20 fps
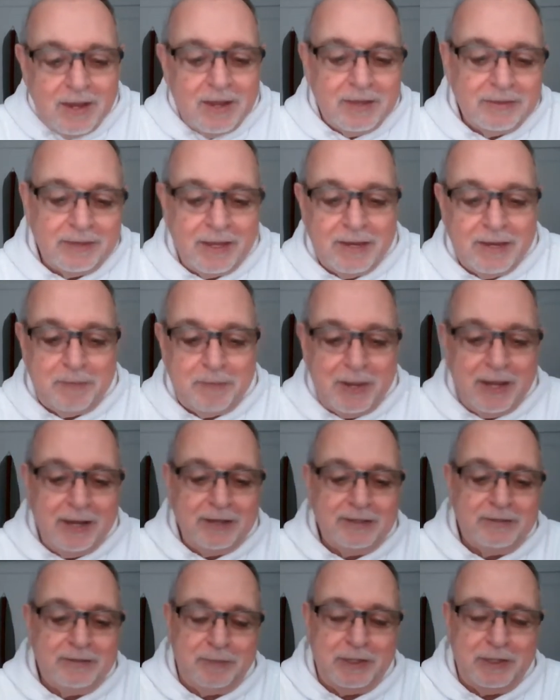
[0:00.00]
They
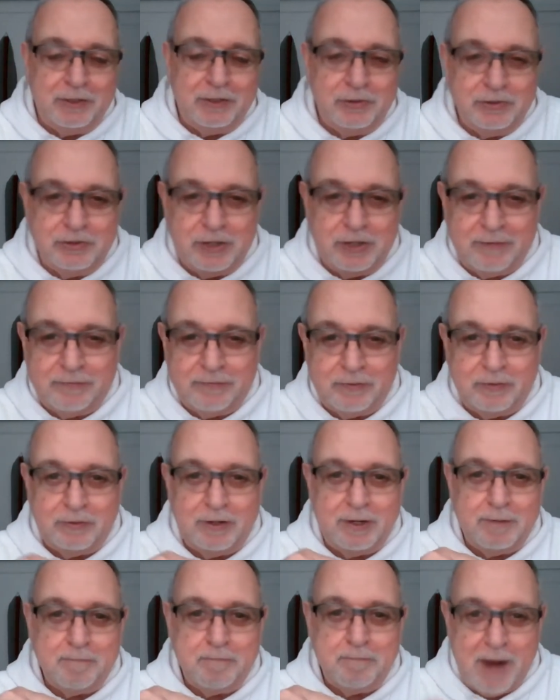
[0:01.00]
paid, being Jennifer
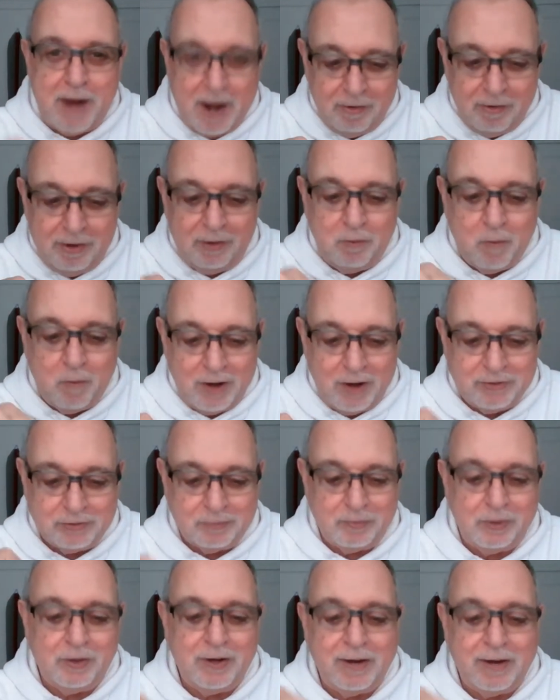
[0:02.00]
and Barry
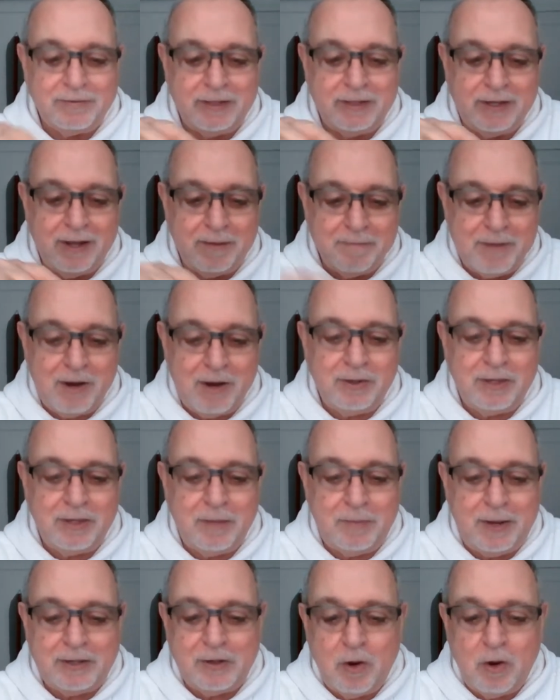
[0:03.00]
Weisselberg after they got married, they
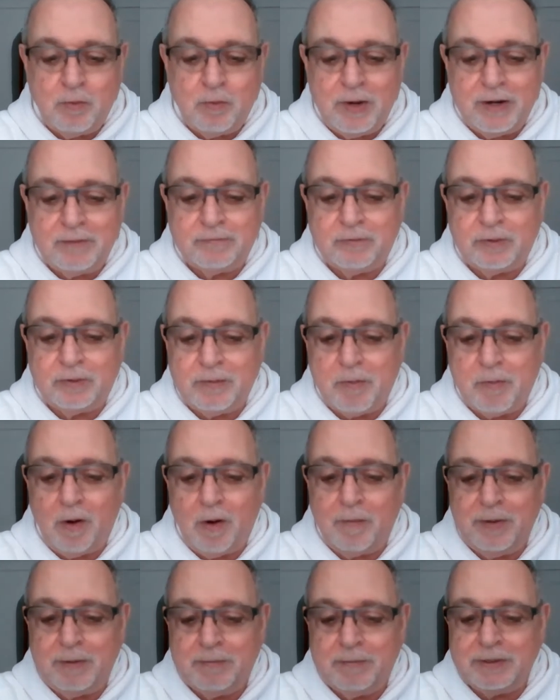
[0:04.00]
paid no rent for the
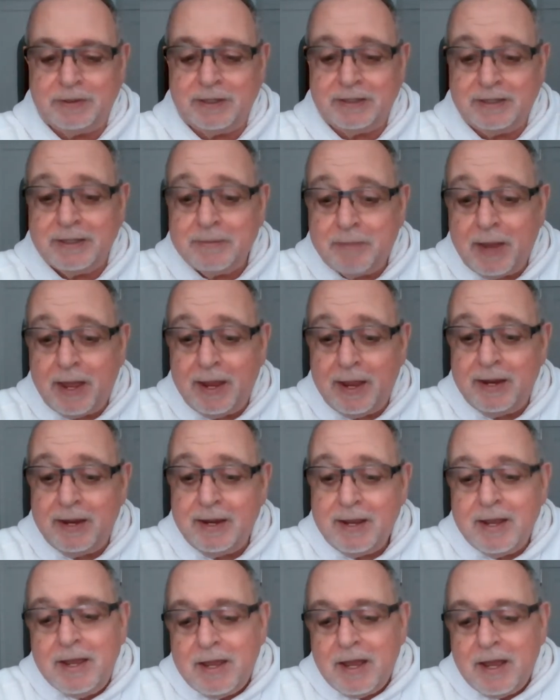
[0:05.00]
apartment, but they did pay
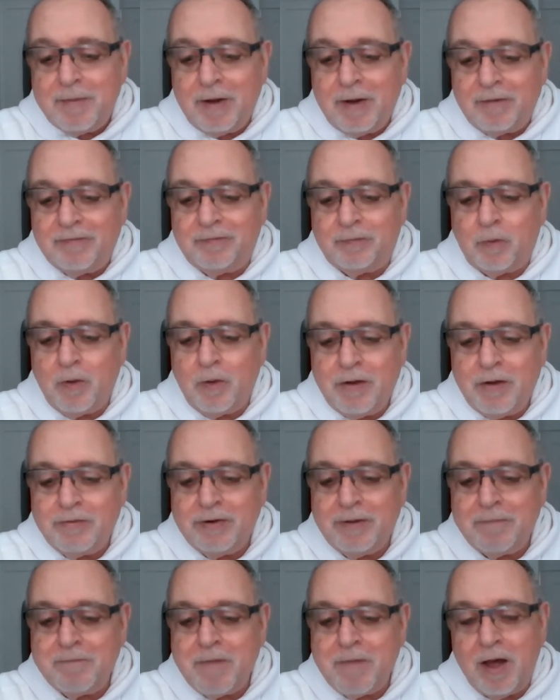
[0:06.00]
about 400
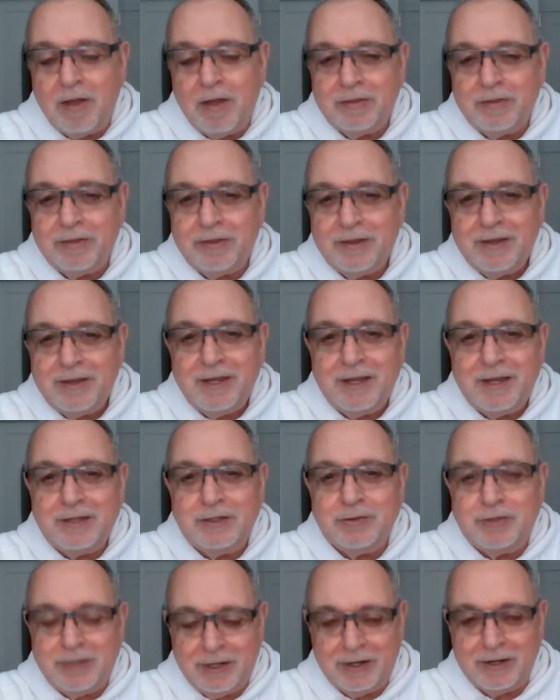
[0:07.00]
a month in
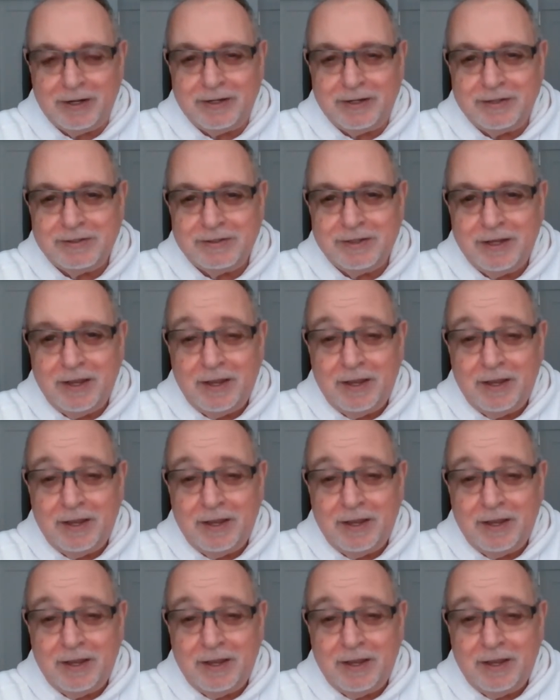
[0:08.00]
utilities